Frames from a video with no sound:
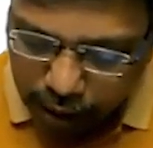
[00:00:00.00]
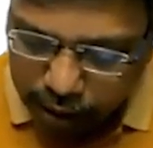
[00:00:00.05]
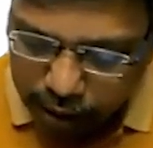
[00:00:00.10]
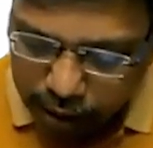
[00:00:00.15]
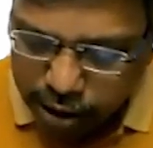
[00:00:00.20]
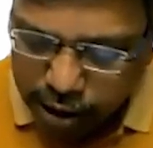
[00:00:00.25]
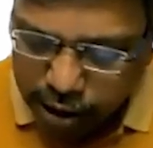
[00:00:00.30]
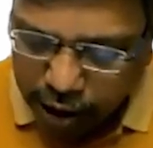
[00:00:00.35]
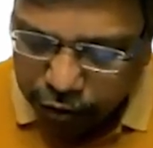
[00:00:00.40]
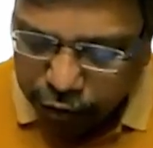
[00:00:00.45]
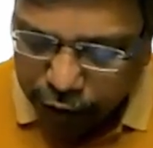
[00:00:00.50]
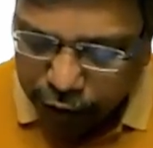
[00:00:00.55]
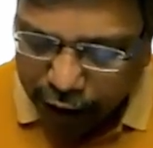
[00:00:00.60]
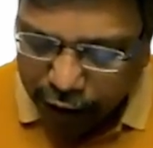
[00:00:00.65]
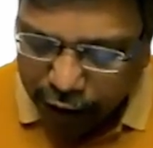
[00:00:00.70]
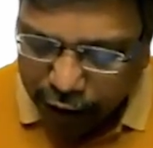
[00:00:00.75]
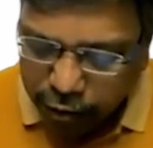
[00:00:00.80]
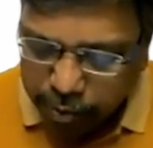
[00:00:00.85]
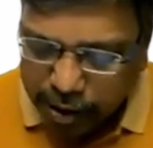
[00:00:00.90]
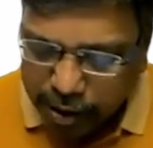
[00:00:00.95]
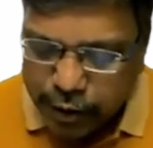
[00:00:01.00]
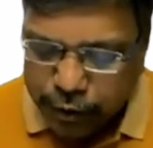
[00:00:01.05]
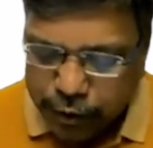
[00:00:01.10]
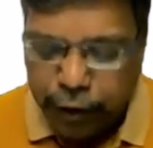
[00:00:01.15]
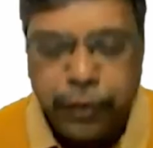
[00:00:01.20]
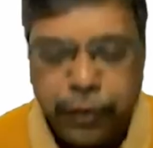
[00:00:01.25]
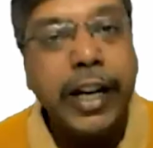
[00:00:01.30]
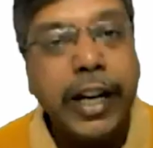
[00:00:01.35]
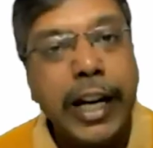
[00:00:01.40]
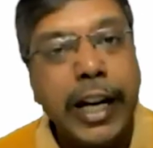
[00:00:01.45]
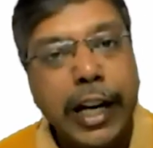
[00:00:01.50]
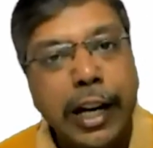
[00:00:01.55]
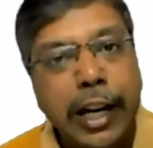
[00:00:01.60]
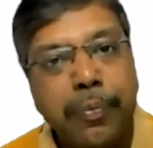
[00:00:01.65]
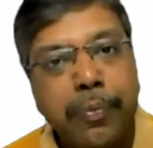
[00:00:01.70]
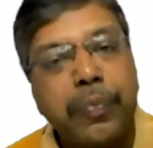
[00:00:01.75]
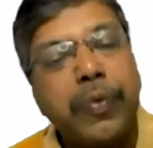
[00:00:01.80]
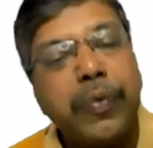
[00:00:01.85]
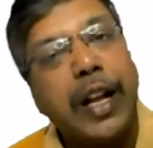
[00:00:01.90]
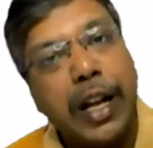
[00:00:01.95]
35 plus 15,
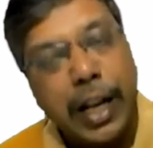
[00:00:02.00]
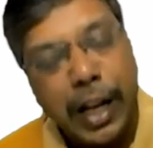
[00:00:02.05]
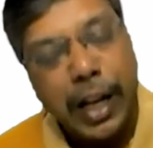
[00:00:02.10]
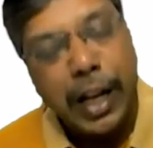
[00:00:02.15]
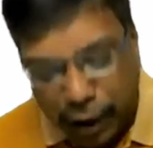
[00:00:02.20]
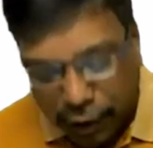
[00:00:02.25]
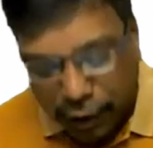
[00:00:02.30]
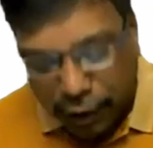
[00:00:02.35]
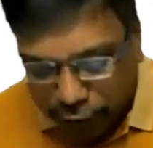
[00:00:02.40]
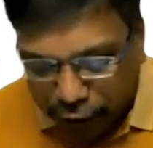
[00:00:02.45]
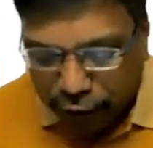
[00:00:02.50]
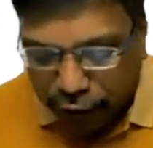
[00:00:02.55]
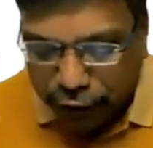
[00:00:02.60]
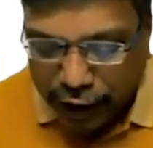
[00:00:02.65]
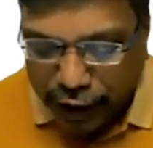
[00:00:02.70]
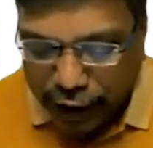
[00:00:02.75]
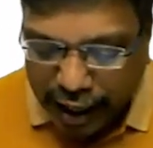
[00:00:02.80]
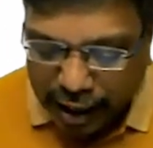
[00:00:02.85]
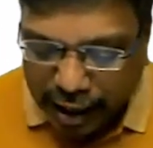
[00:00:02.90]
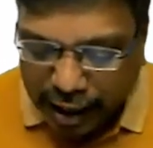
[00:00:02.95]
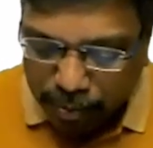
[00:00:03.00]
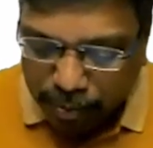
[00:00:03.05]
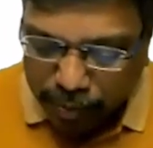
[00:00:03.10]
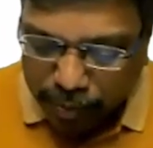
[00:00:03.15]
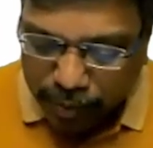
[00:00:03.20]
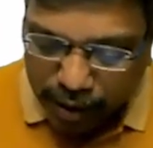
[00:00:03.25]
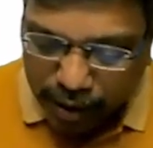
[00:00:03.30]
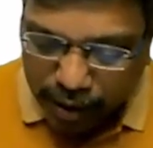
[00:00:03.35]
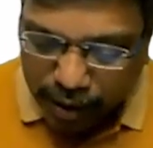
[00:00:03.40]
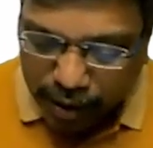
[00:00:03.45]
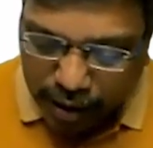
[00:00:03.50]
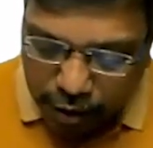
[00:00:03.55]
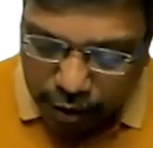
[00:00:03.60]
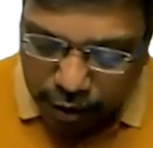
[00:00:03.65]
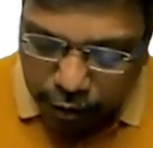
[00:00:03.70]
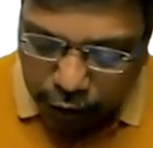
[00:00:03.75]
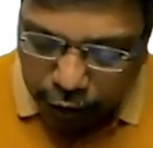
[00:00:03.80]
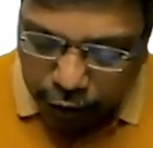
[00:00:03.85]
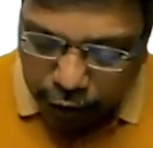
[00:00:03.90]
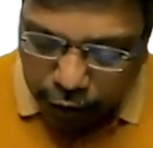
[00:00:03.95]
50,
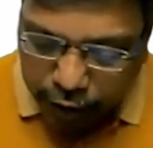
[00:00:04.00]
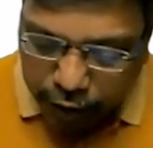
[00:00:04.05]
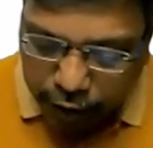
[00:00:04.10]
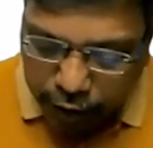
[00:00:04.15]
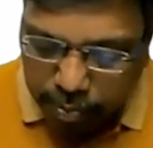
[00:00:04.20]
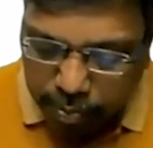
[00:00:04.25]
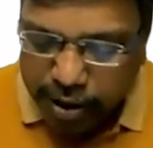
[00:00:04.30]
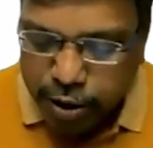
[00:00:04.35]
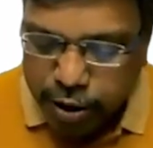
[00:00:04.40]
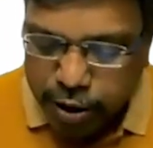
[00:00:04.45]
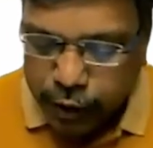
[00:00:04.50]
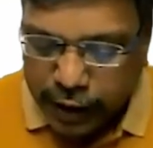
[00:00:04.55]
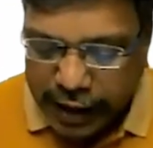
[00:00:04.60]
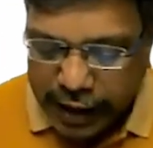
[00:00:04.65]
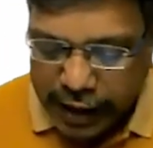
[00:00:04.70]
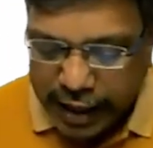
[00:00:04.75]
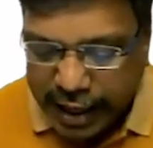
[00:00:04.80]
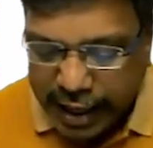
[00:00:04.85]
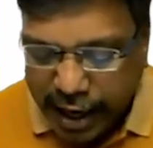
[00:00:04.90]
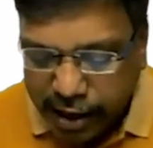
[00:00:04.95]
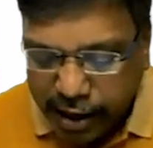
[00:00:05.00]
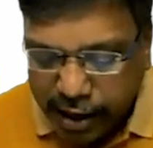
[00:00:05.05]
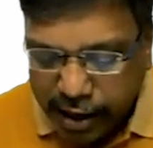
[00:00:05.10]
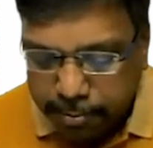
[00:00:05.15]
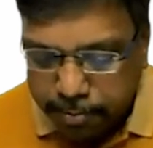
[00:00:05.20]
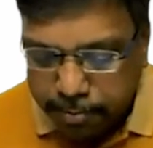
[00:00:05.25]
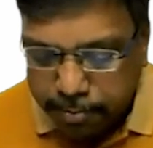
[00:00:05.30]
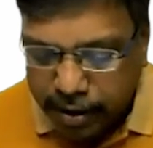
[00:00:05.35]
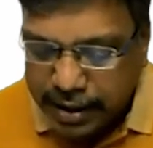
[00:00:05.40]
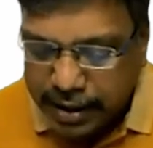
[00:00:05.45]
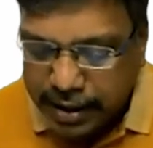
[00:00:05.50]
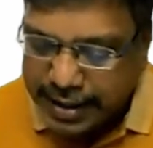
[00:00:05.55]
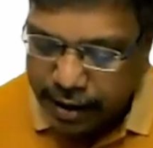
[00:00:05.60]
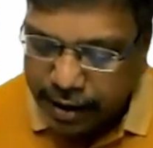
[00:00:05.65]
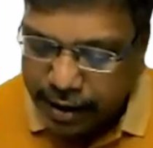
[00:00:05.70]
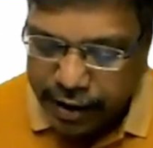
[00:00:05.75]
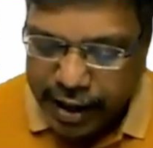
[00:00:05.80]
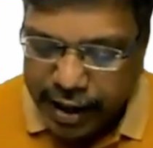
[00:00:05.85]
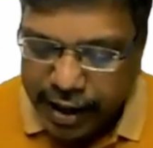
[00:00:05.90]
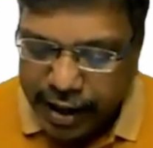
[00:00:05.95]
50 plus 28,
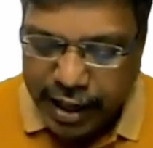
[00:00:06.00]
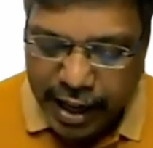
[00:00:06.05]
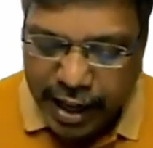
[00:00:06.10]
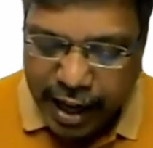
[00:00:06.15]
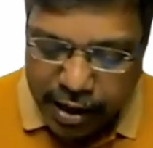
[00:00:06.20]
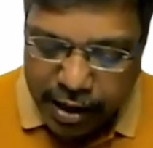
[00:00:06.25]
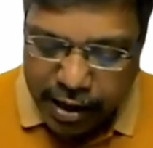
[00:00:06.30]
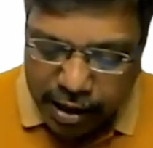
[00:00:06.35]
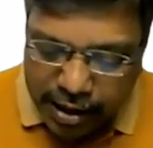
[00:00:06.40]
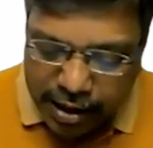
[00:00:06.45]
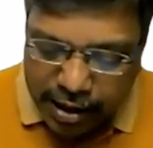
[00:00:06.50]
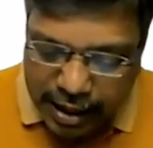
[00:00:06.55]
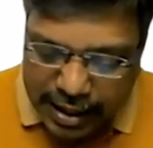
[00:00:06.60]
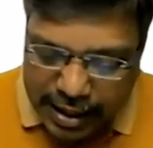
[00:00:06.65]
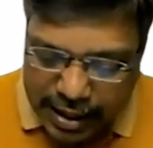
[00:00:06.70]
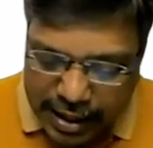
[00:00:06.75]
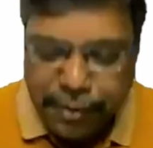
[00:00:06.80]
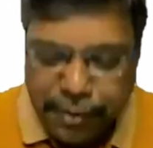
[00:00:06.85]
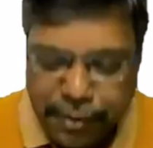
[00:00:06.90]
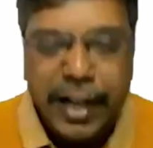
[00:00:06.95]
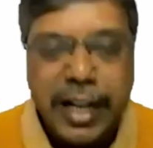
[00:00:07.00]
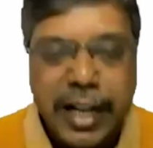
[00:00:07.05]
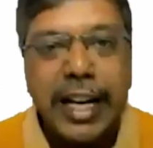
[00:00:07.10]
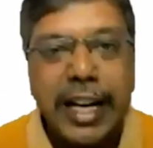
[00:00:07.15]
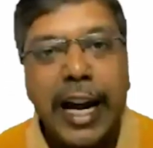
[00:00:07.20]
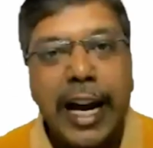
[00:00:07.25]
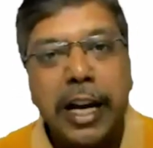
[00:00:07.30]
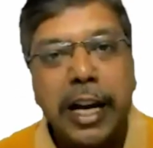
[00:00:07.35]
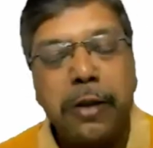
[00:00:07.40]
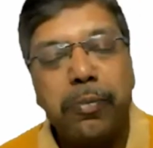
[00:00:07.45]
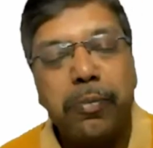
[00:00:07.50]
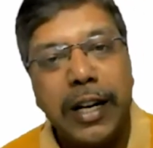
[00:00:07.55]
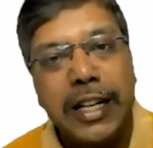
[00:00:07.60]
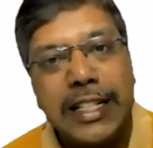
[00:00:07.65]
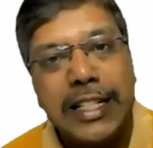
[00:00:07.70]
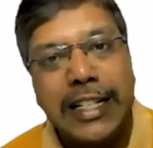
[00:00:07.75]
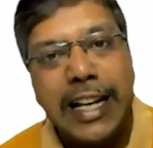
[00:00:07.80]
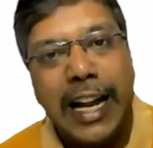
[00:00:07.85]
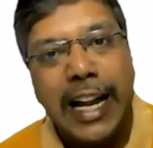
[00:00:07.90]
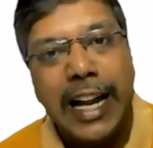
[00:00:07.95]
78, 78
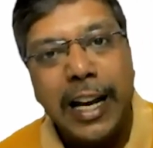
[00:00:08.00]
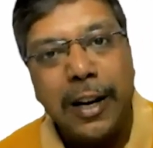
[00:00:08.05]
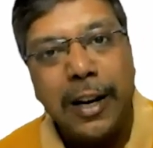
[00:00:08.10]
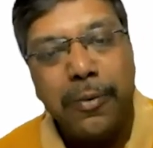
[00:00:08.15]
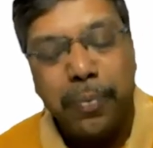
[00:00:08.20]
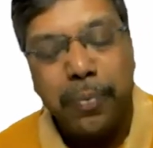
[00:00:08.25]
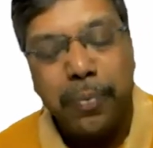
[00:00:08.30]
plus 9,